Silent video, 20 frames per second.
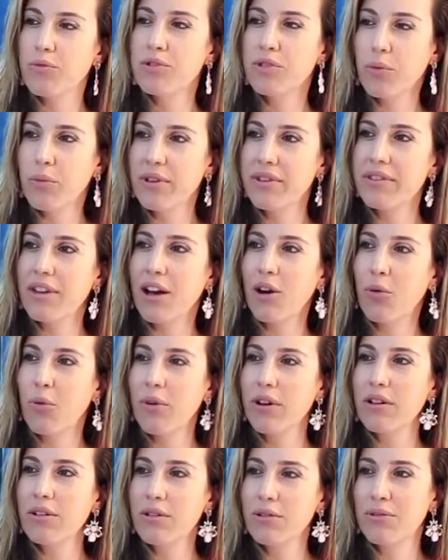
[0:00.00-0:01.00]
So with that
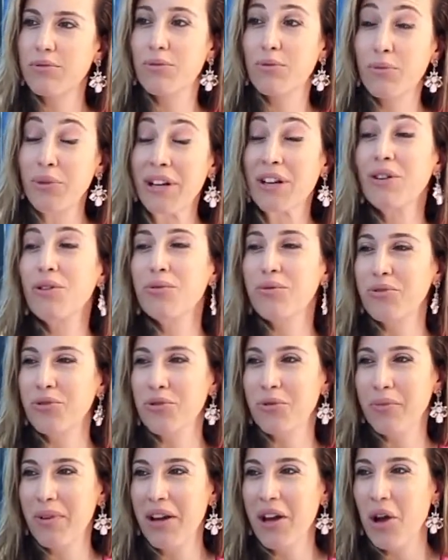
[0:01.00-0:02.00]
wiggle
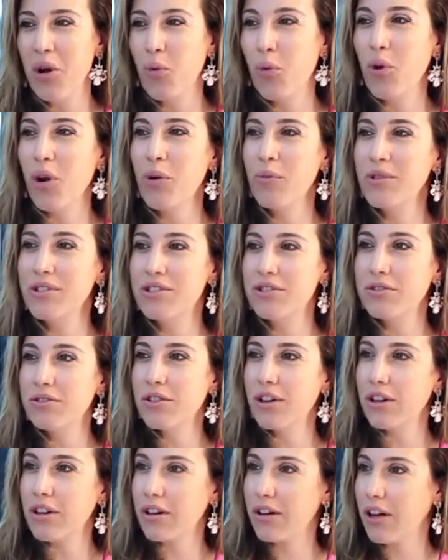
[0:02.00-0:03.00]
room, where would you
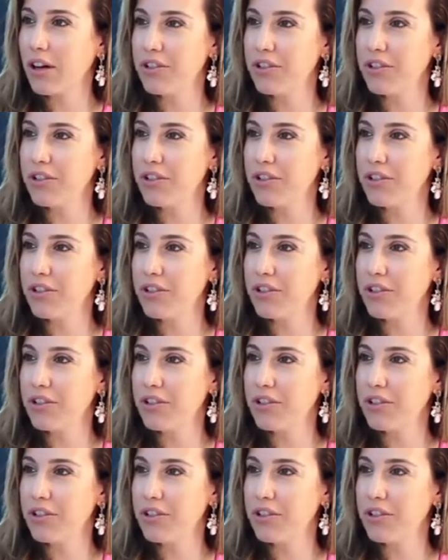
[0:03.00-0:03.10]
look?